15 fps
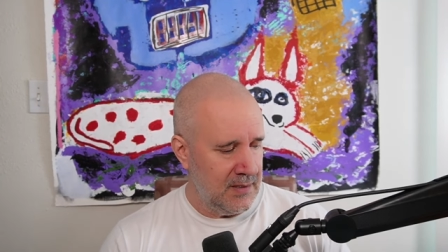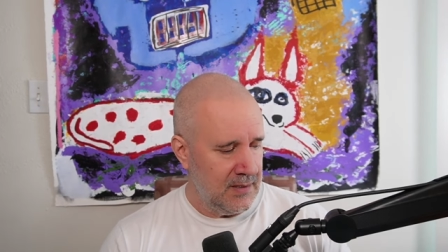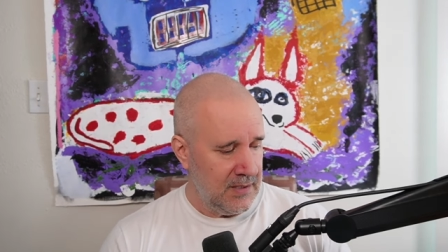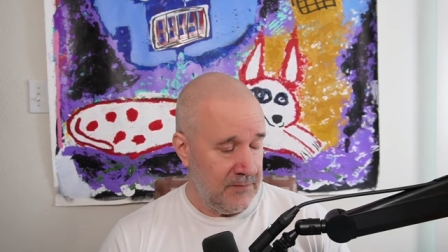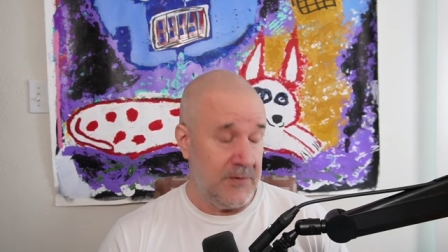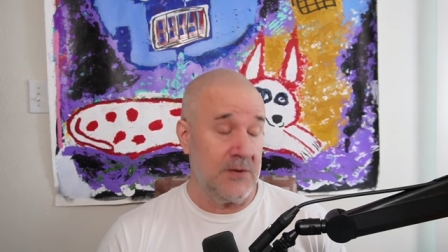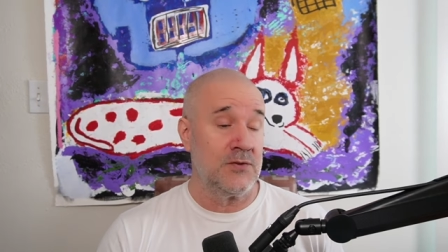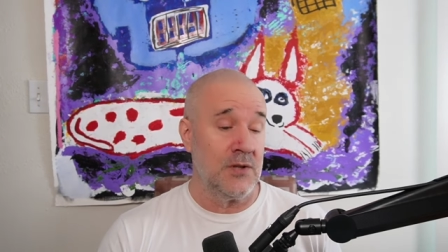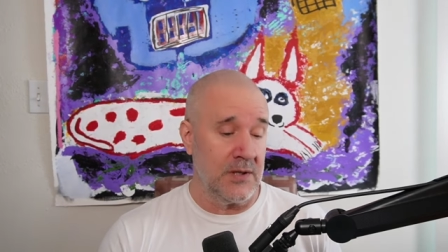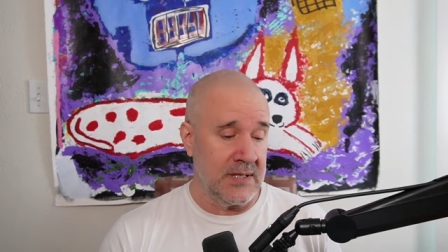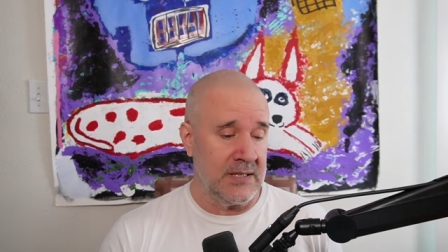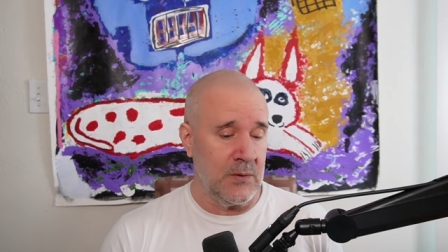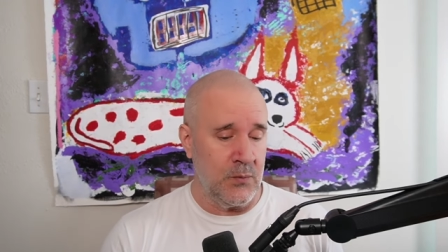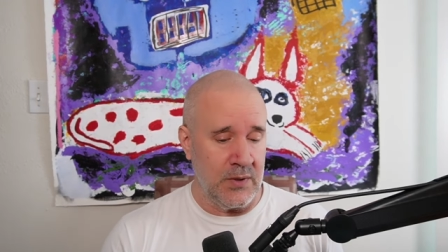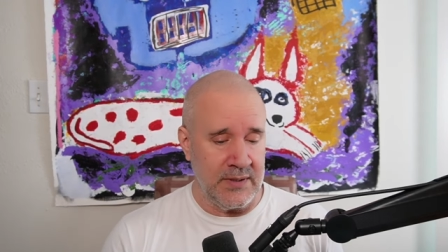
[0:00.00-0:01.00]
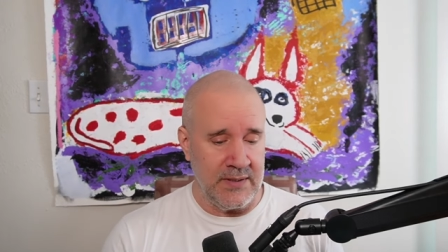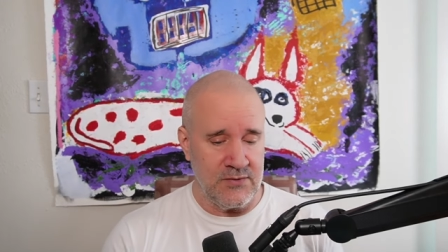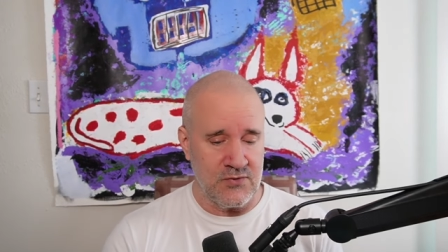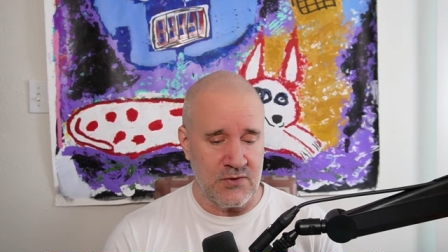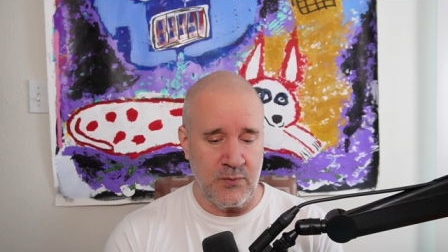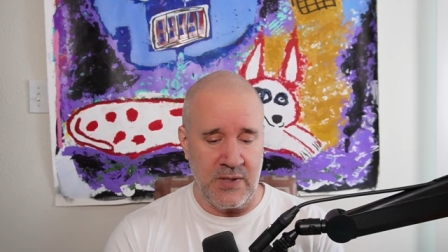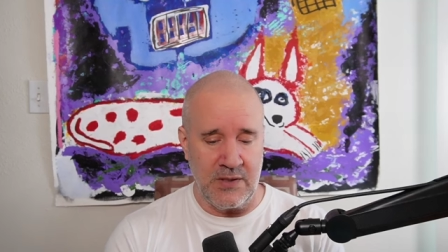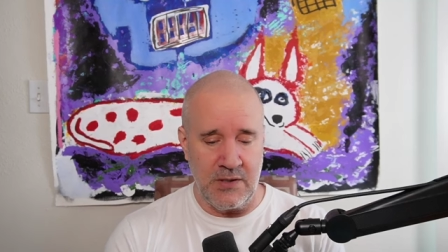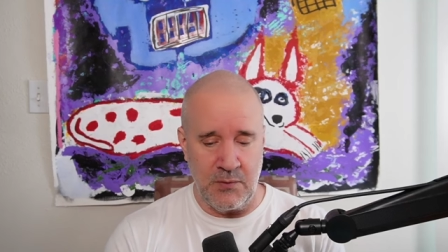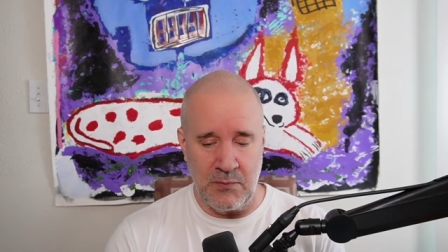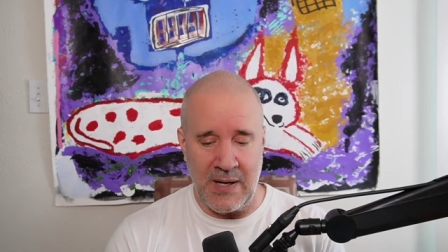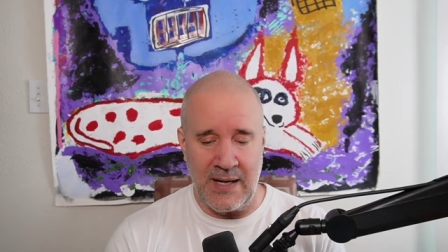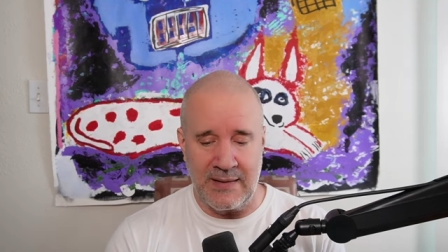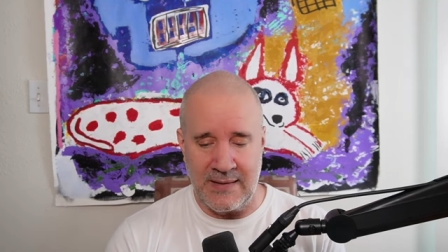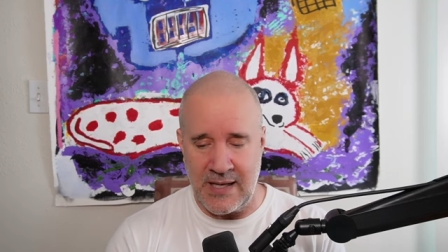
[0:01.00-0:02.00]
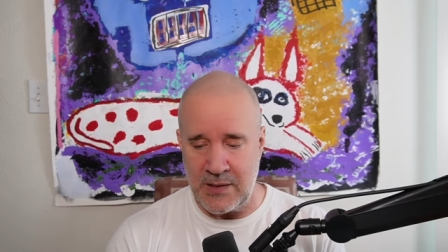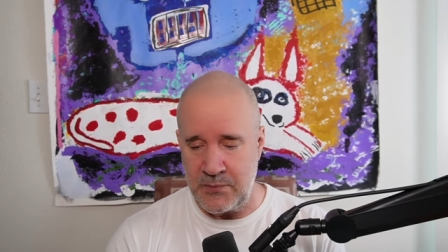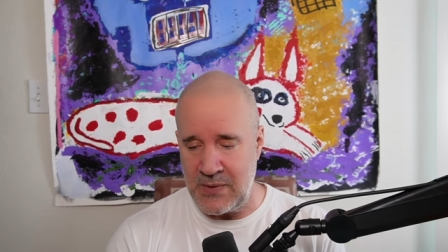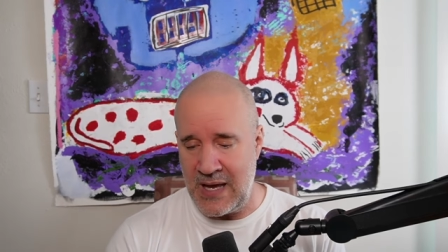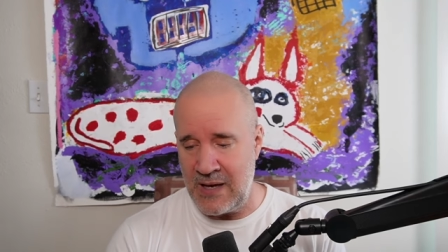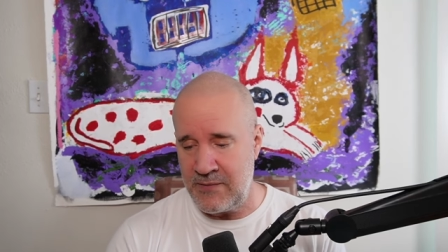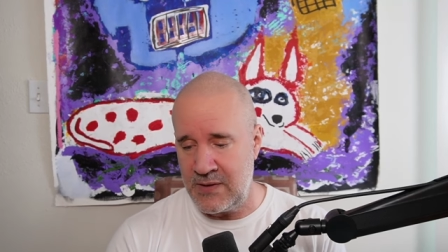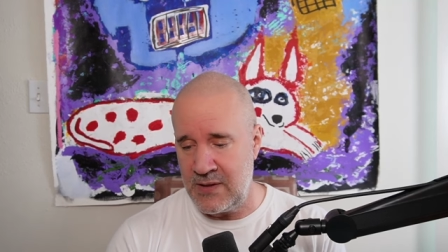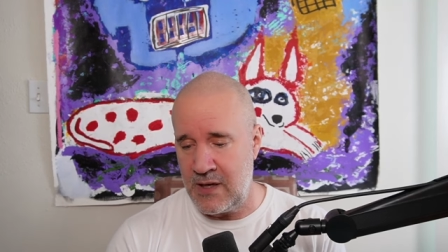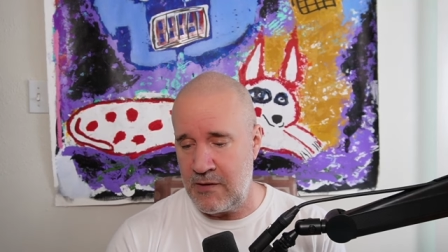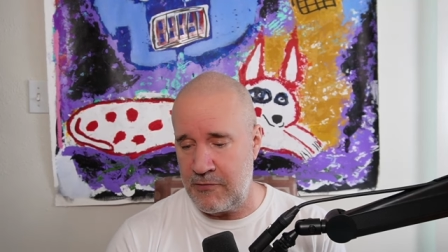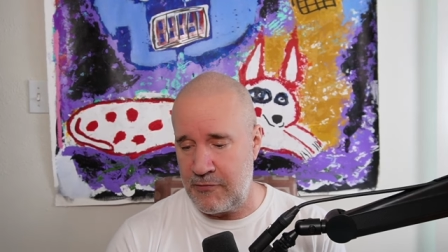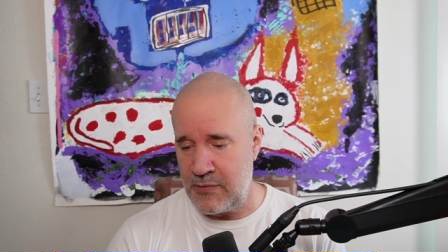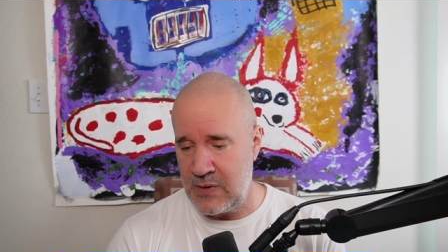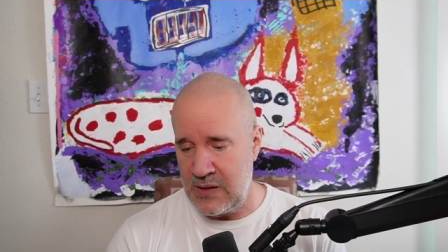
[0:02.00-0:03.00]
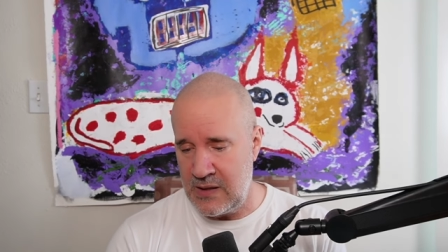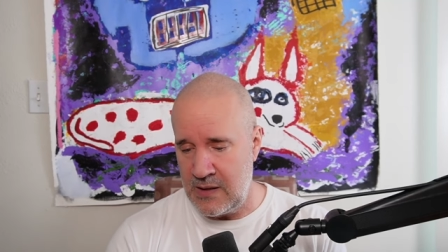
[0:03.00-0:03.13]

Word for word: if you're looking at one instrument, you might not have enough